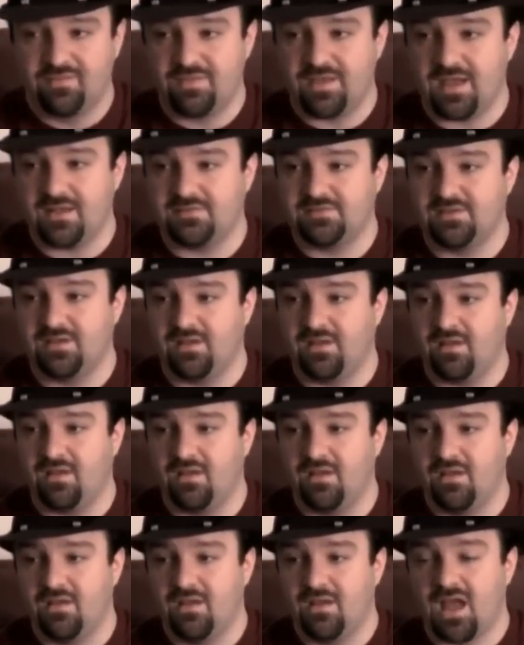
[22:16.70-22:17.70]
That
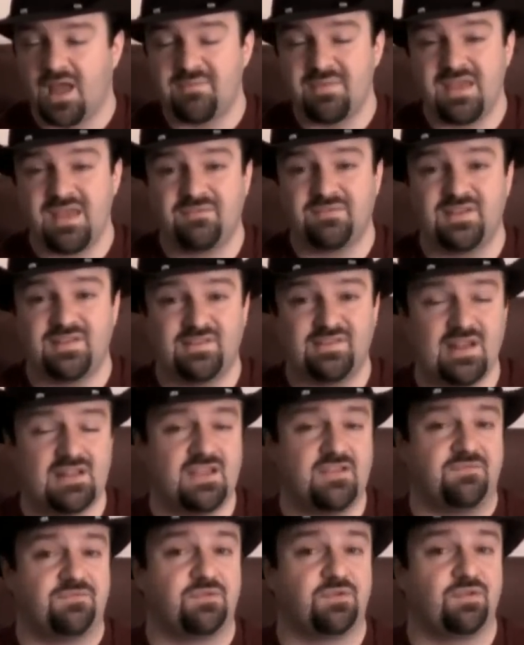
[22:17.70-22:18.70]
uh, I may have to sell
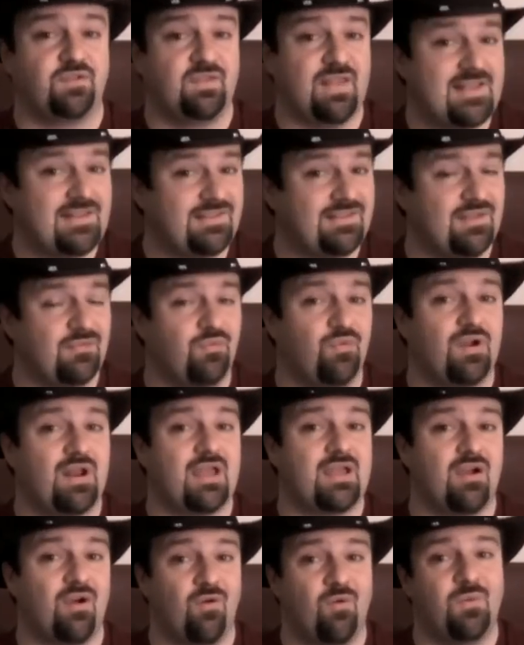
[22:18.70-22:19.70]
it for less than what
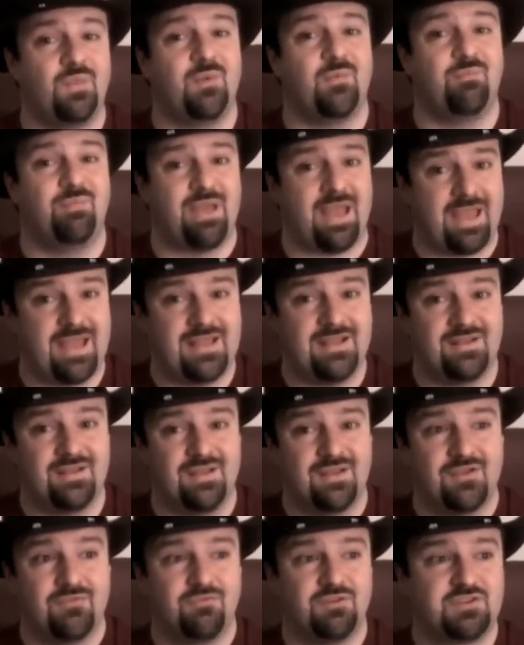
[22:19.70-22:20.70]
I owe the bank,
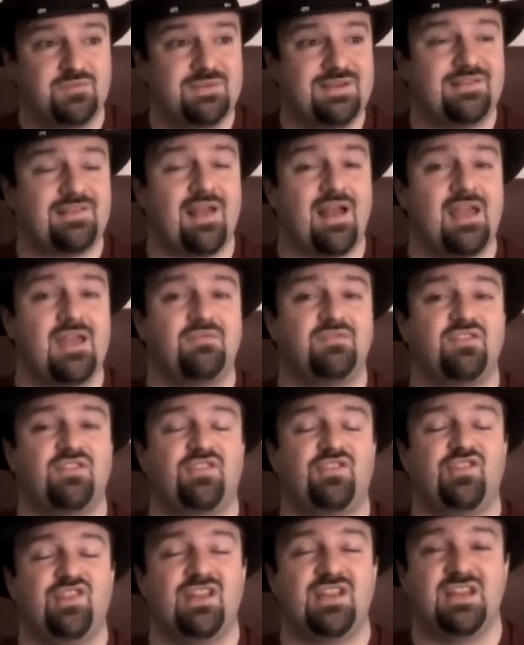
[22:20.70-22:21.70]
which means I have to
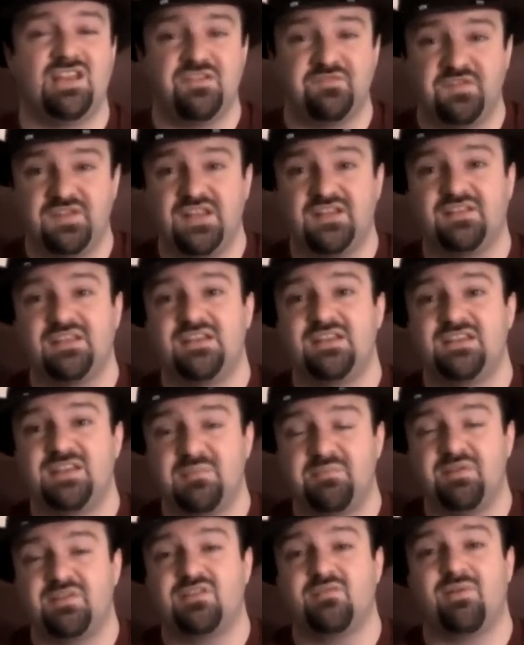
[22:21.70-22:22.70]
significantly
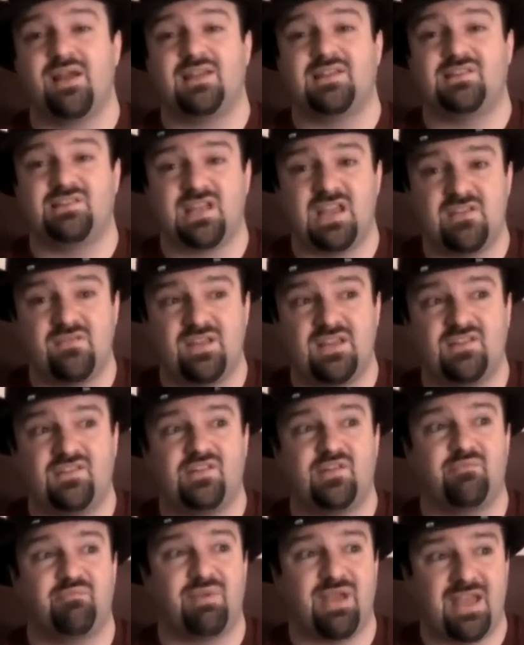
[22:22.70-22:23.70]
dip into my savings
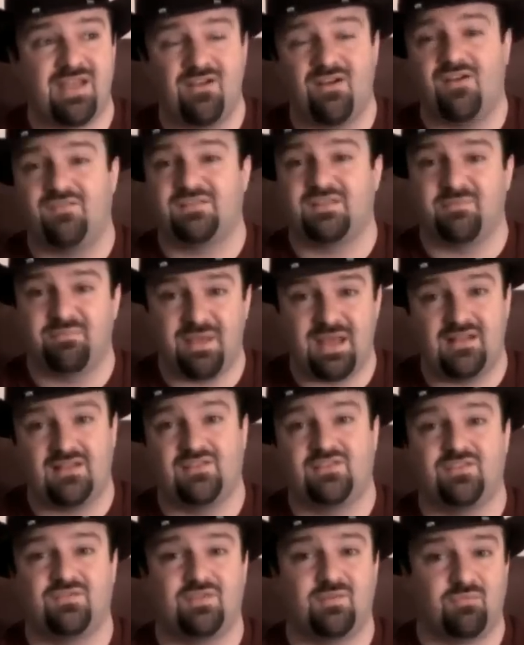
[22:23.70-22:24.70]
to pay off the
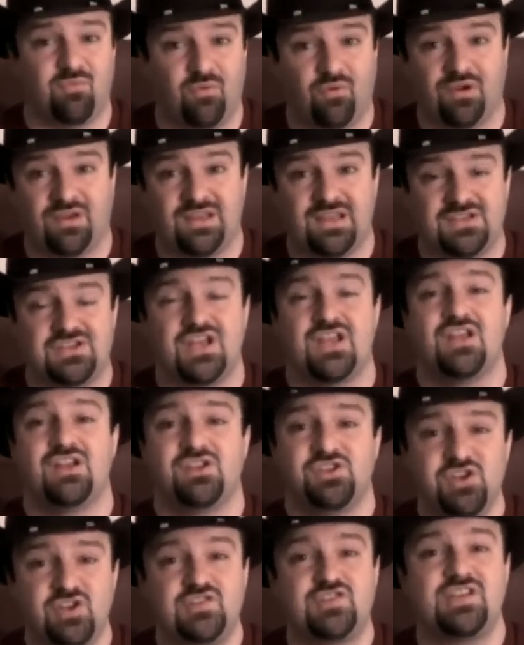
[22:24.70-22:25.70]
balance of the mortgage
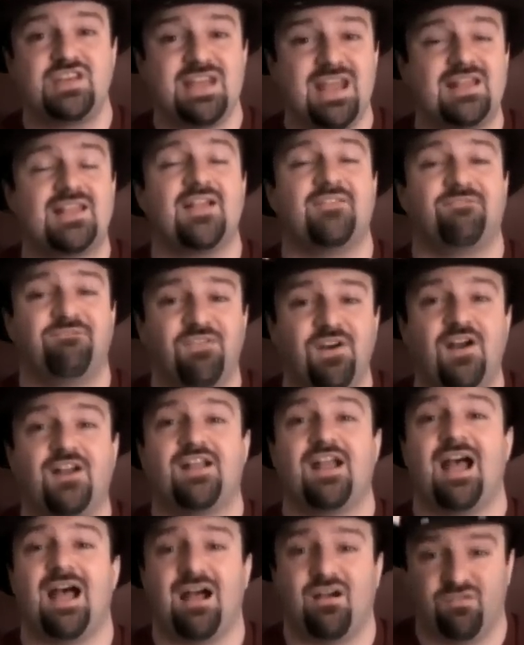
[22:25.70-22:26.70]
just to get the
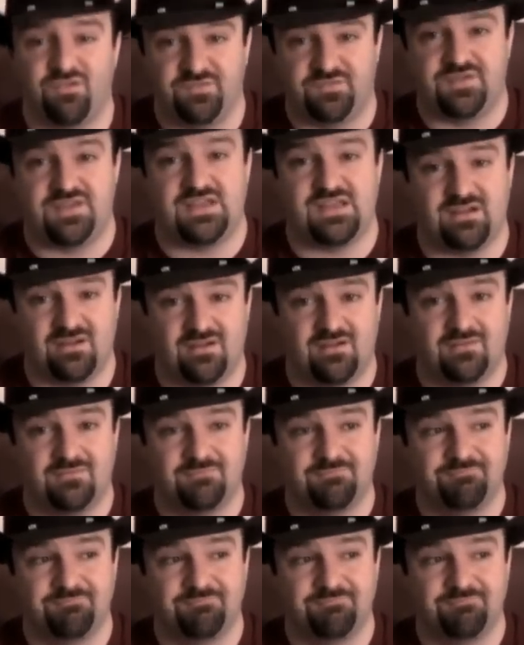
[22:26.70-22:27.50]
fuck out of here.